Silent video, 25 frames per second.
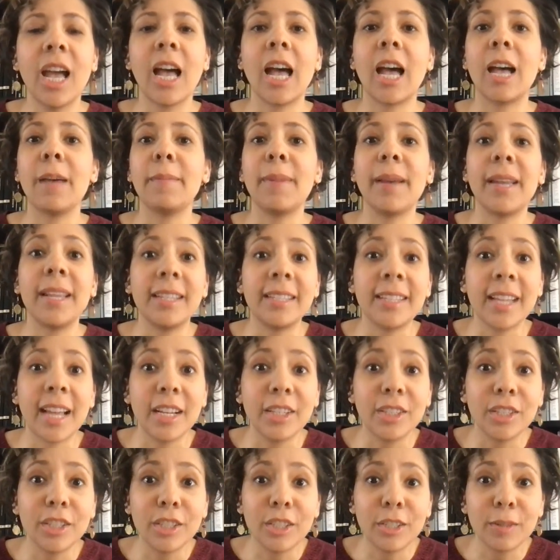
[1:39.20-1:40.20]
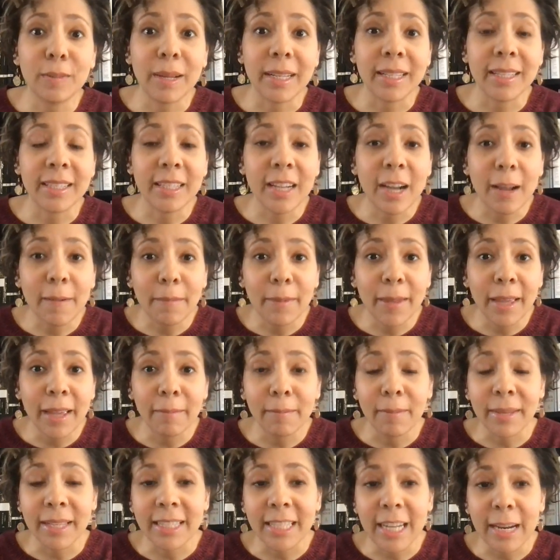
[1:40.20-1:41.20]
I paid attention to my stomach.
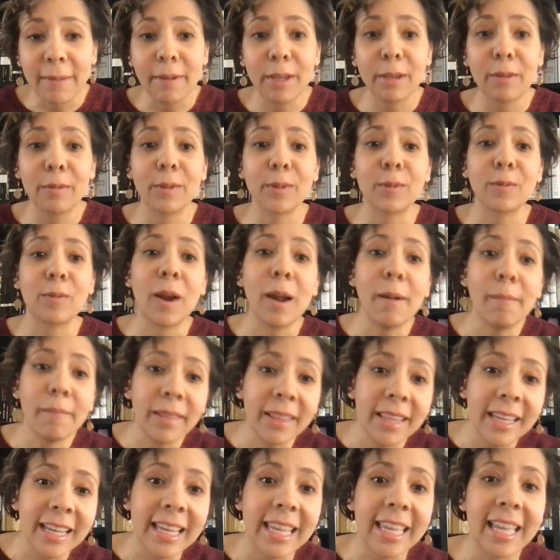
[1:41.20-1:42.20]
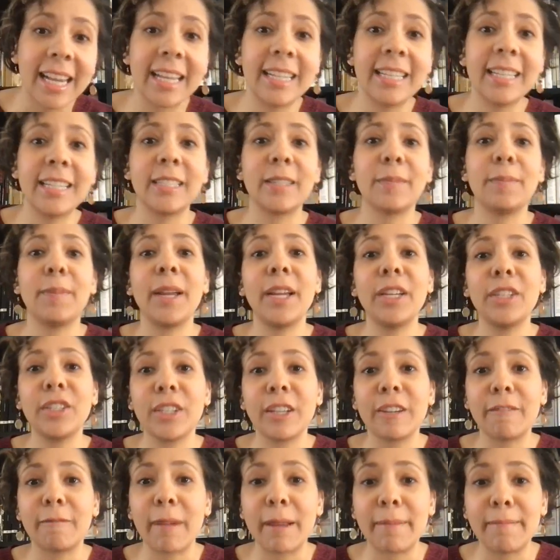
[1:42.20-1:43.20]
My stomach was rumbling in anticipation
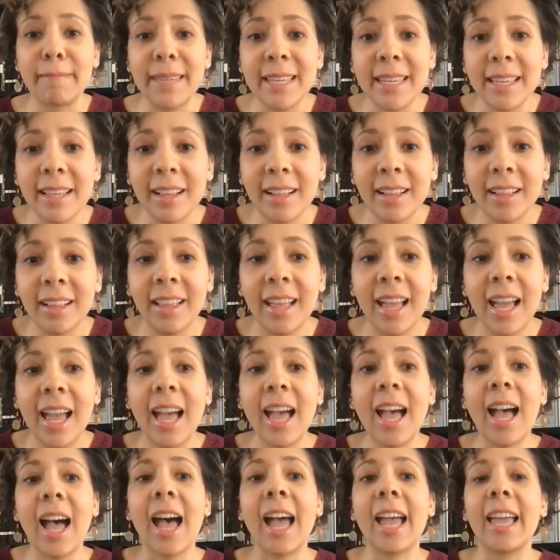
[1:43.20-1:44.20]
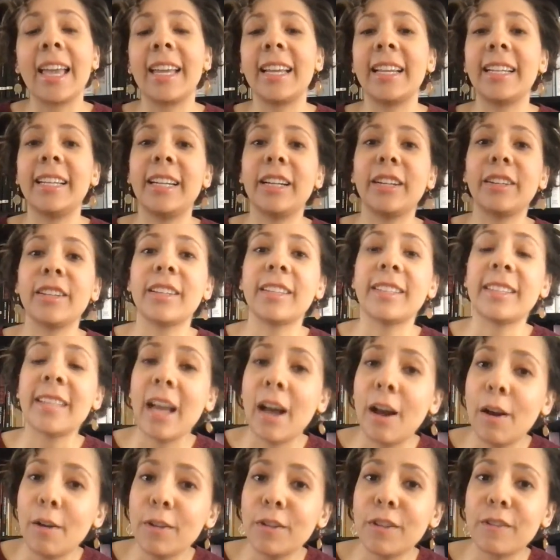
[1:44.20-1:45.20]
of my meal. I could hear the
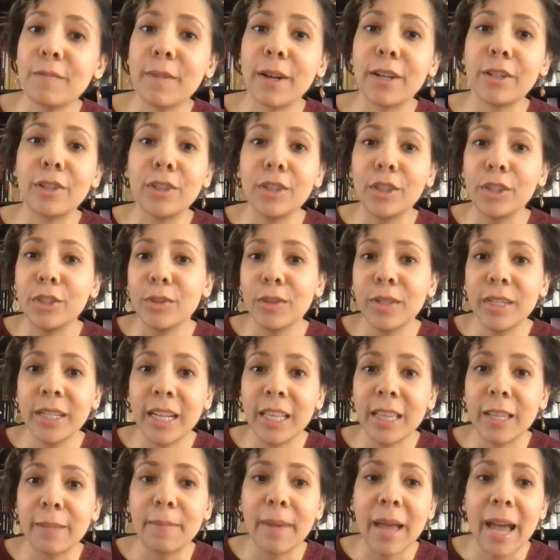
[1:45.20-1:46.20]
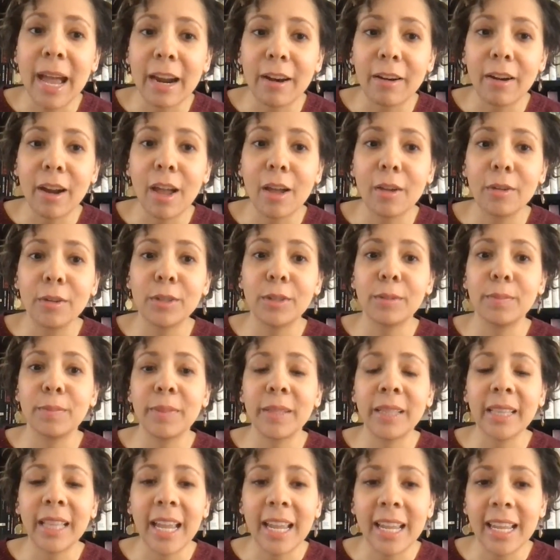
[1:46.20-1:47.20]
sounds of my children in the background
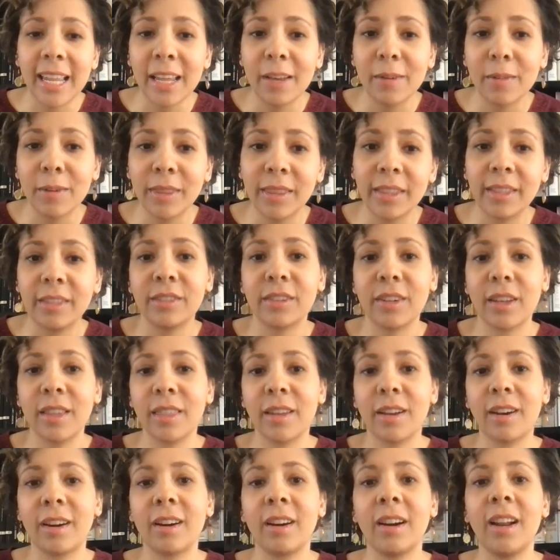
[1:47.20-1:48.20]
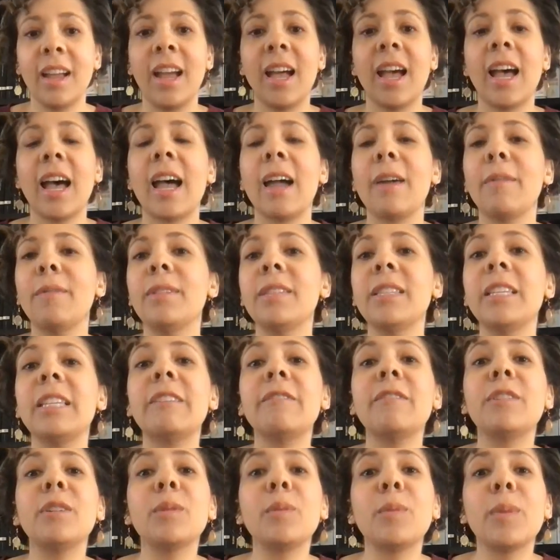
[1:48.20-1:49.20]
playing with each other. I was
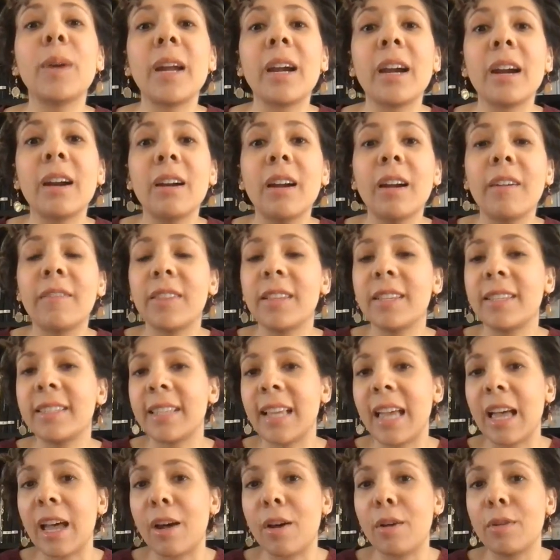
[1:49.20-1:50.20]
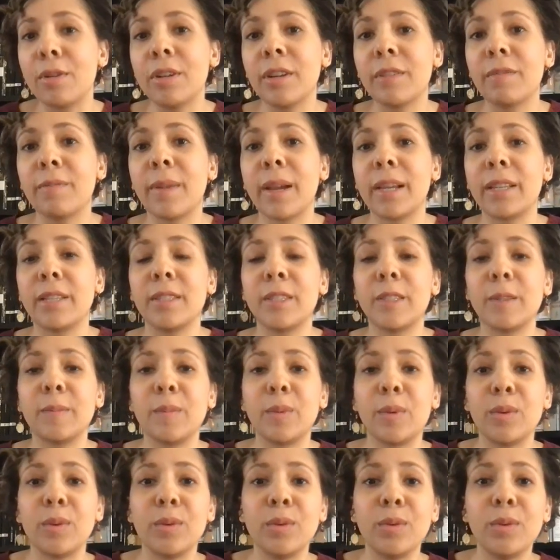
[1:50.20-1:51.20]
even aware of the sound of my
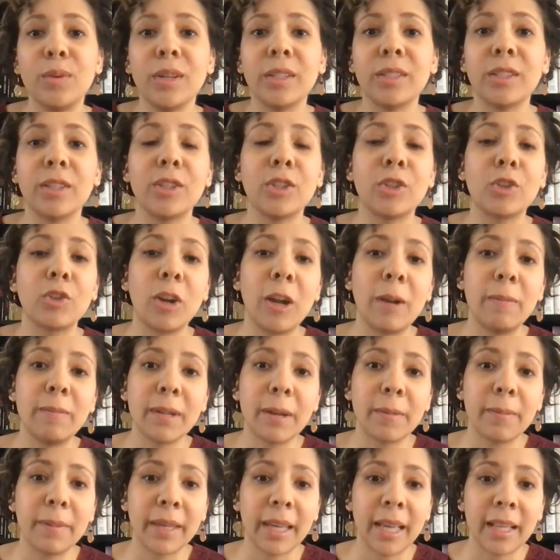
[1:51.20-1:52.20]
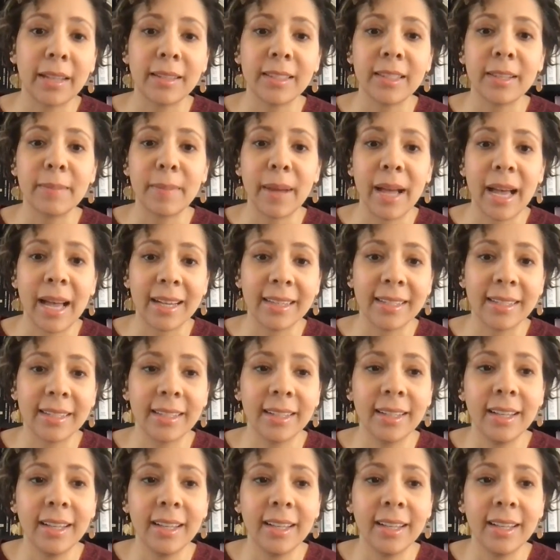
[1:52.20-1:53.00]
spoon as it scraped up against the pot.